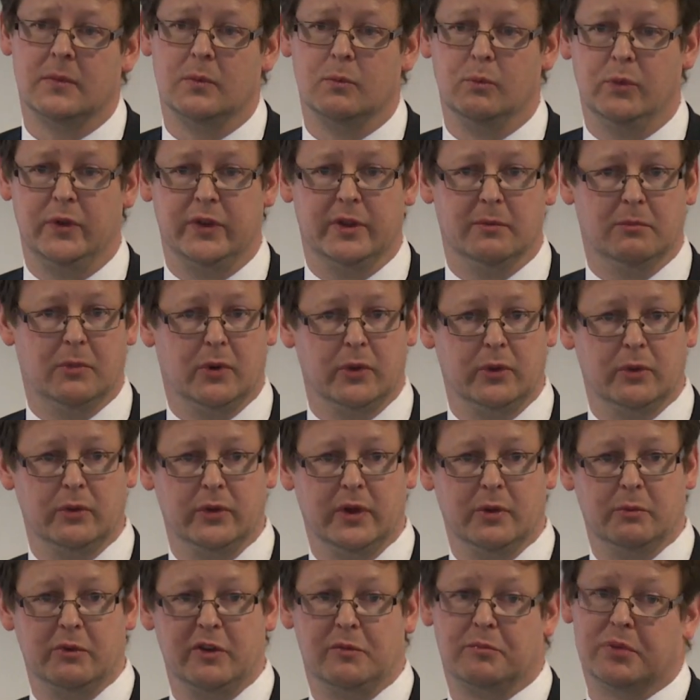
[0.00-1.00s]
with the model
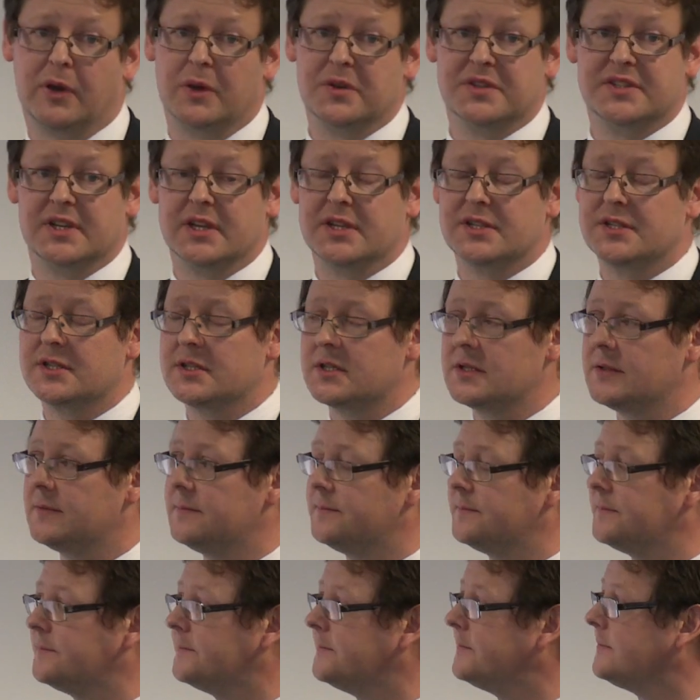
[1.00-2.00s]
that we've processed.
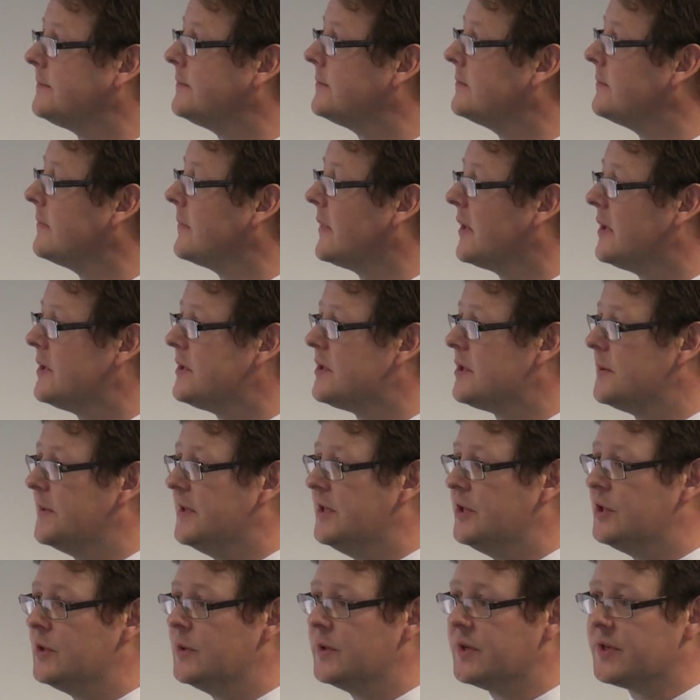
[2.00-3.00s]
So
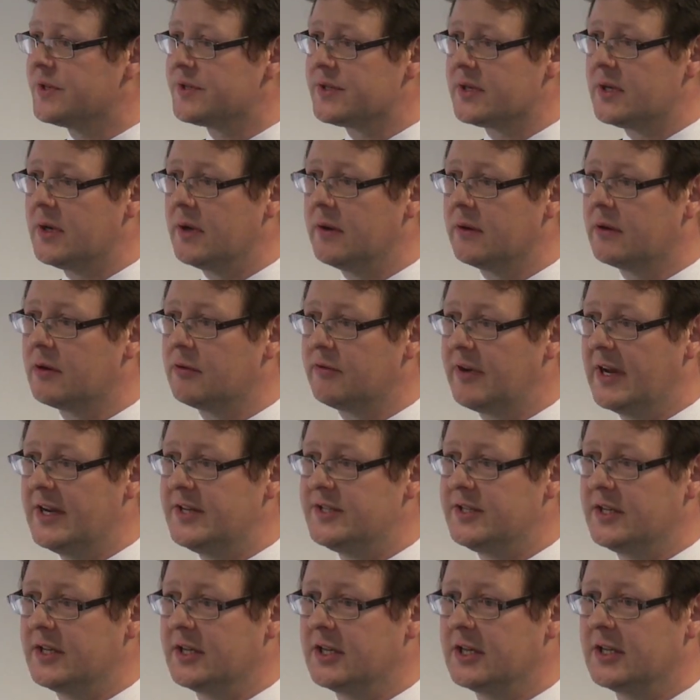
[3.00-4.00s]
in doing so,
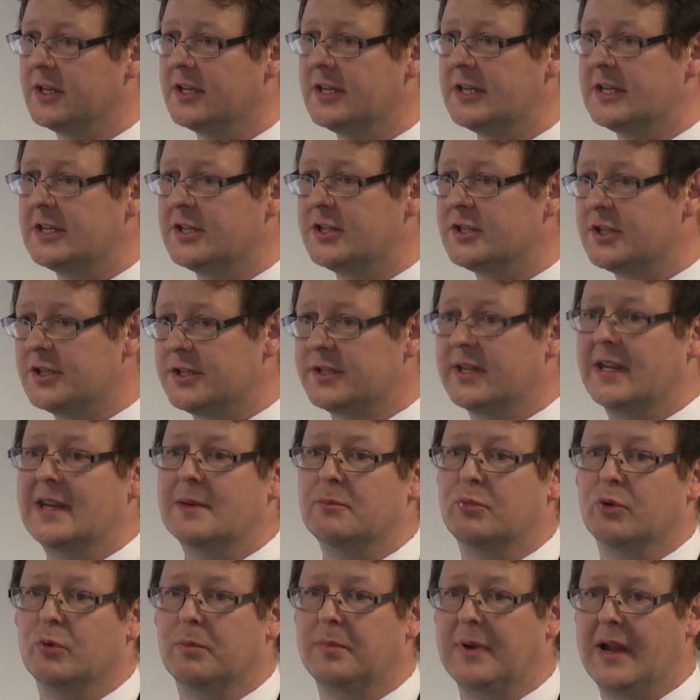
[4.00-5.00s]
creating
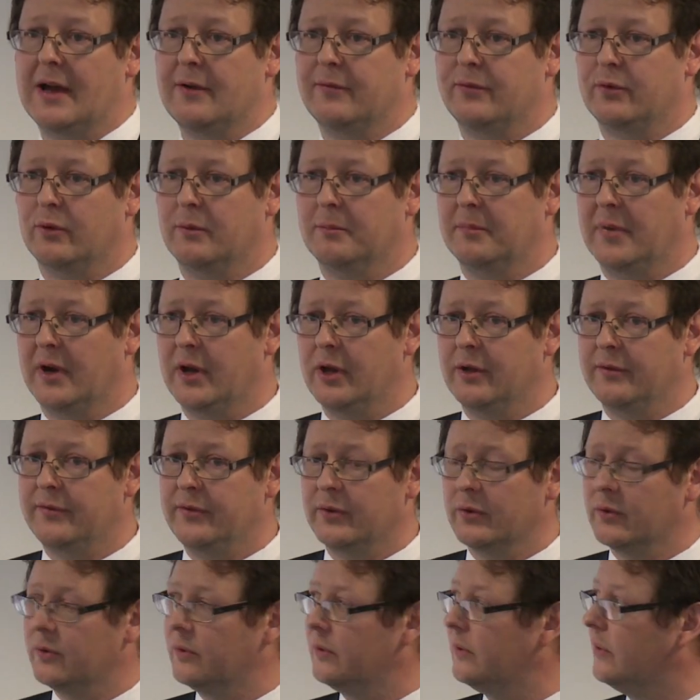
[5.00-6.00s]
sustainable platform
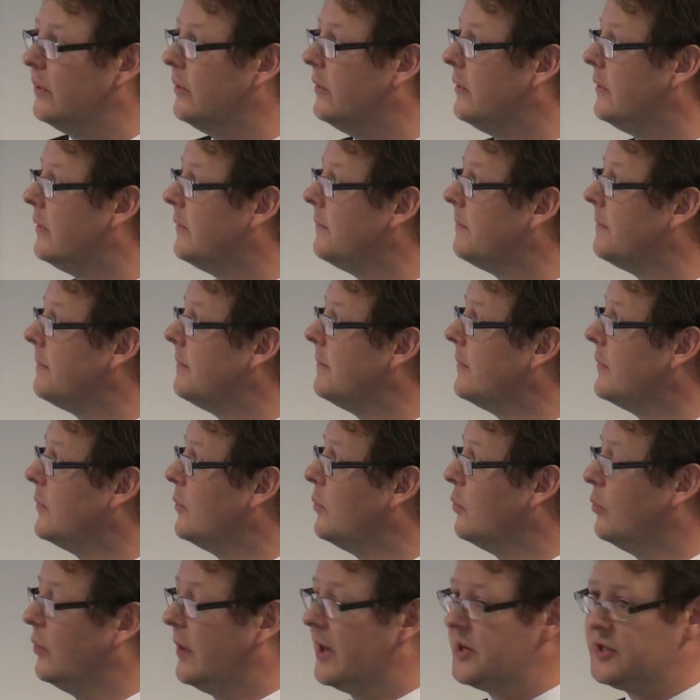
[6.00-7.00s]
biofuel,
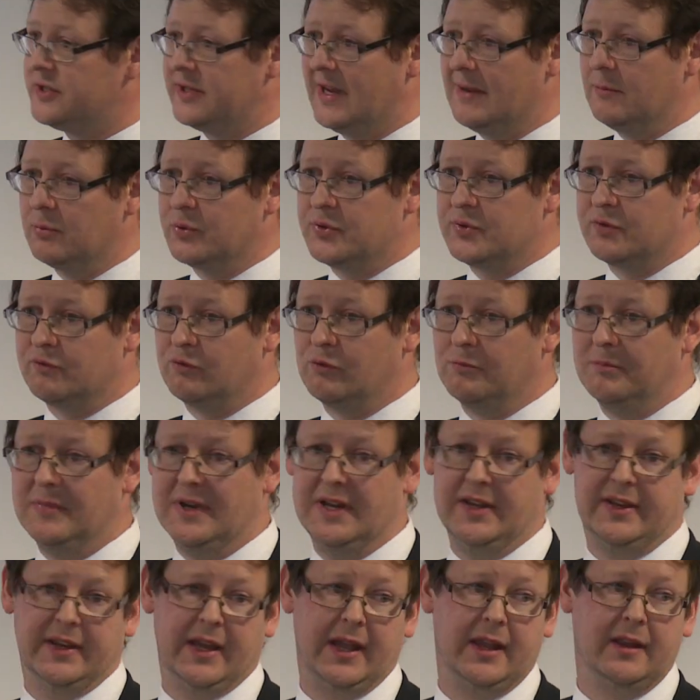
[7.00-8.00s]
we're actually able to
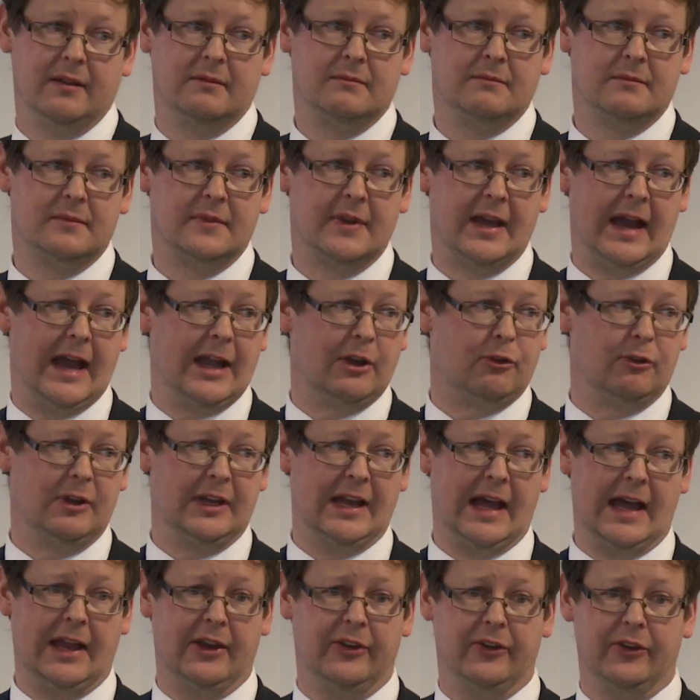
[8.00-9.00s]
remediate
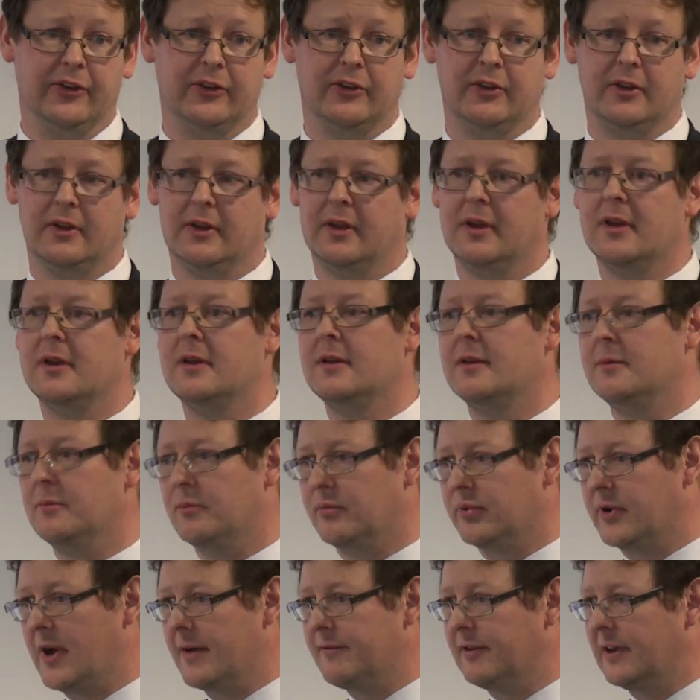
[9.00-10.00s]
agri-land,
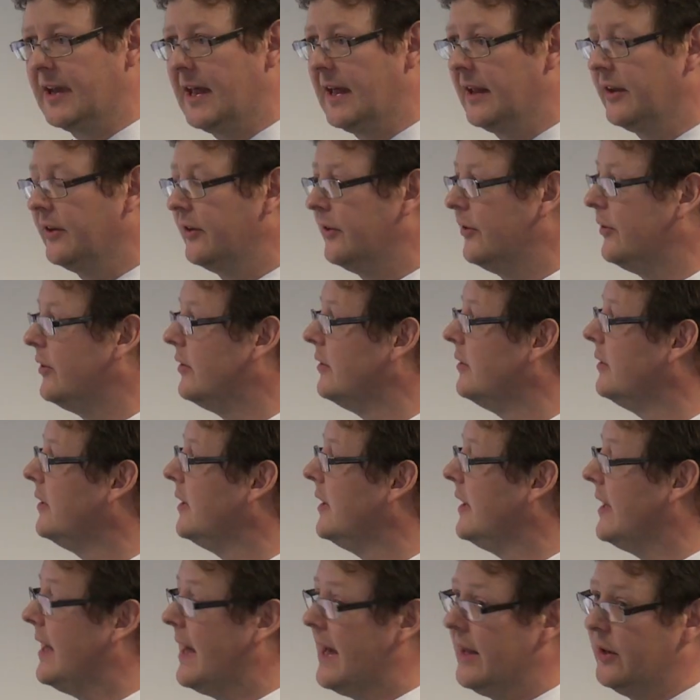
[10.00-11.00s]
private land,
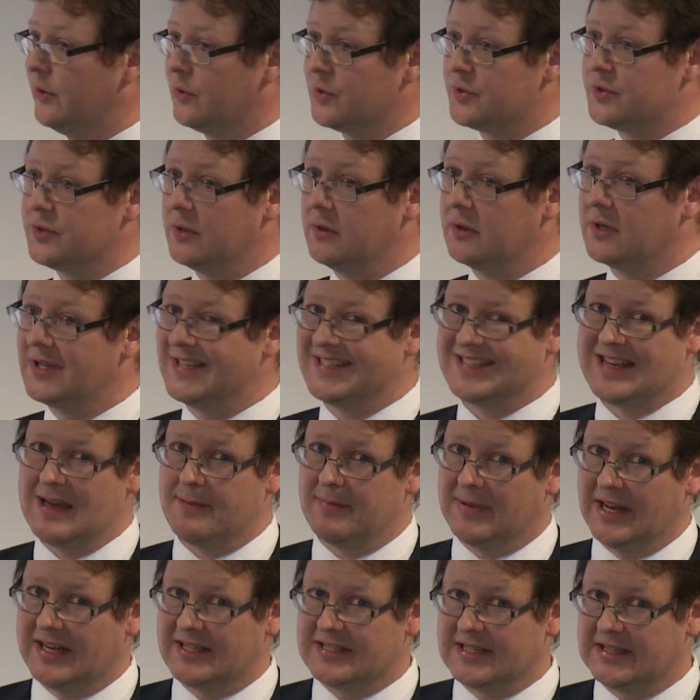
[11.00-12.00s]
and also
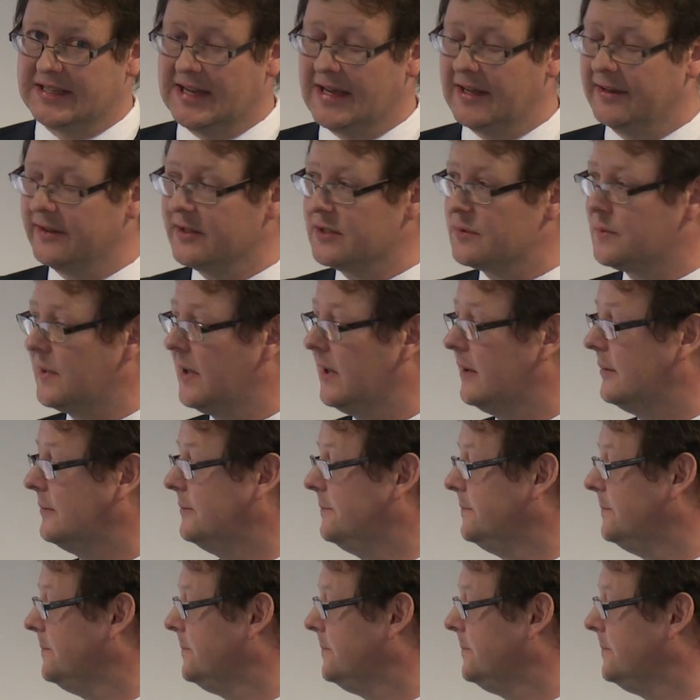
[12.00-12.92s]
contaminated land as well.